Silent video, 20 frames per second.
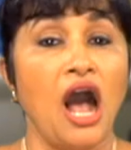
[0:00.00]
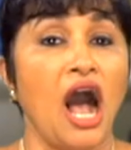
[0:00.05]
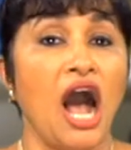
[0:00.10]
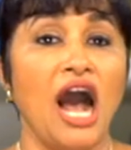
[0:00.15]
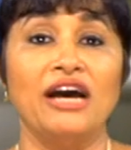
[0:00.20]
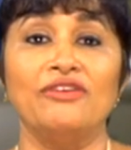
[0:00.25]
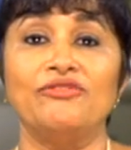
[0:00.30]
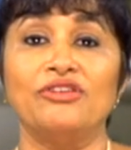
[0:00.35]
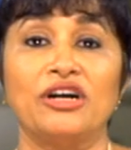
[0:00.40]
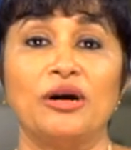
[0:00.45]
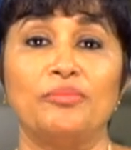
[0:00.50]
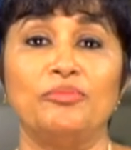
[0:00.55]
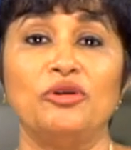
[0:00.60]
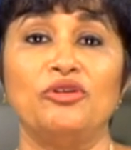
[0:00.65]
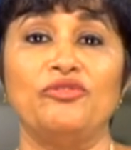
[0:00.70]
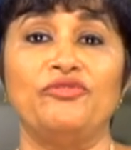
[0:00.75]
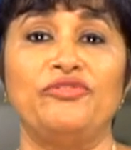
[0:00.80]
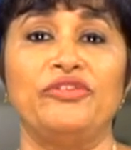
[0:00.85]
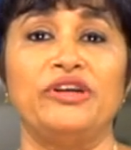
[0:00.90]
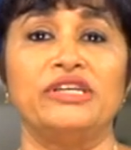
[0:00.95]
I have a couple
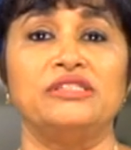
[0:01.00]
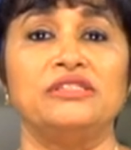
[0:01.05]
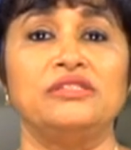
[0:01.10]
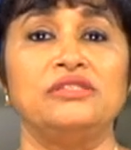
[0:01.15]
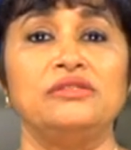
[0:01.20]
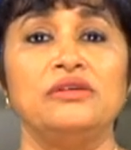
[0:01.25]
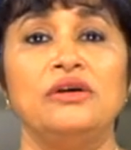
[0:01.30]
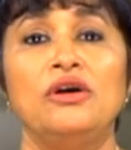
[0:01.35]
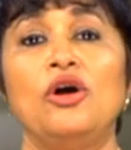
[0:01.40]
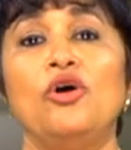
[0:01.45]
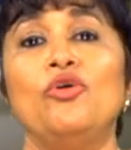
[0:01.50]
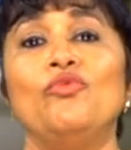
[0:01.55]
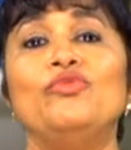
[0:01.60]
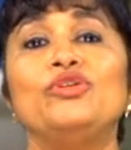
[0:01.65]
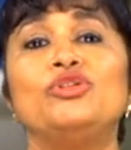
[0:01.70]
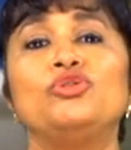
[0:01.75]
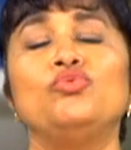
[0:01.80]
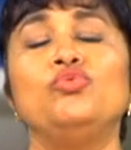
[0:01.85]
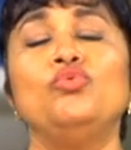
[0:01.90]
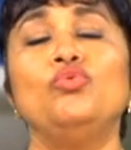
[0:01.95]
of friends
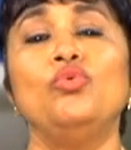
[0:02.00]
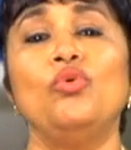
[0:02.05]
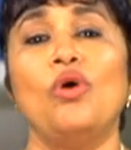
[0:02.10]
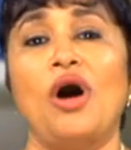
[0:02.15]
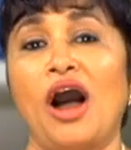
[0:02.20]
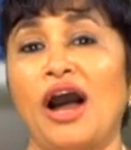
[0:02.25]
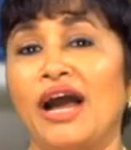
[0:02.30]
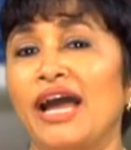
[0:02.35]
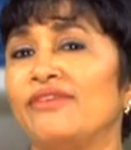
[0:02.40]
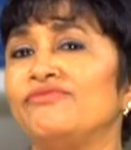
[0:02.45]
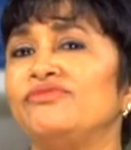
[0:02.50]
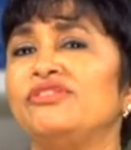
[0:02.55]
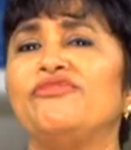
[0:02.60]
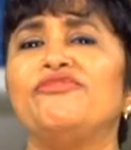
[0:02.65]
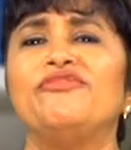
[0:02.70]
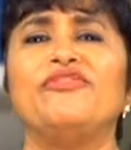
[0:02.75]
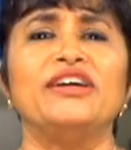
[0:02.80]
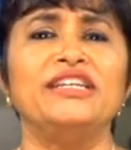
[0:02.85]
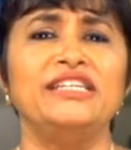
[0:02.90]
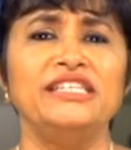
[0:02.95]
with who I have the
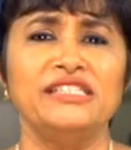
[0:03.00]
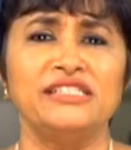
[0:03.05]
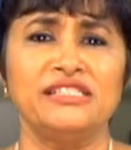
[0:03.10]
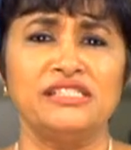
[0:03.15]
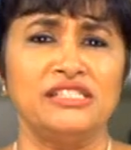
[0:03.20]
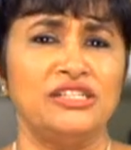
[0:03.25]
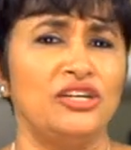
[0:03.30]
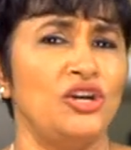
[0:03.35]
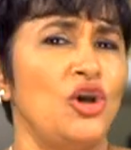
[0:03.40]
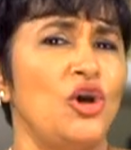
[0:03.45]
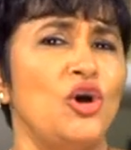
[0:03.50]
funniest,